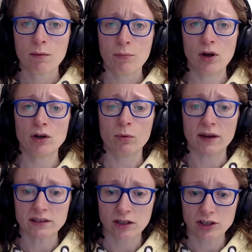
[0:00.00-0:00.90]
pulling or
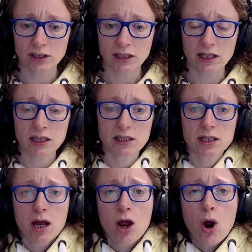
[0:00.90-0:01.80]
massaging the ears,
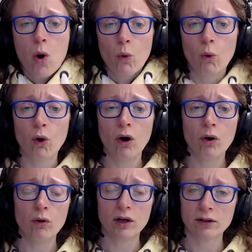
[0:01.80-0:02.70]

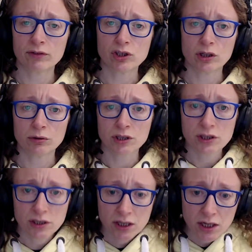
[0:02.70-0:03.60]
rolling of the shoulders,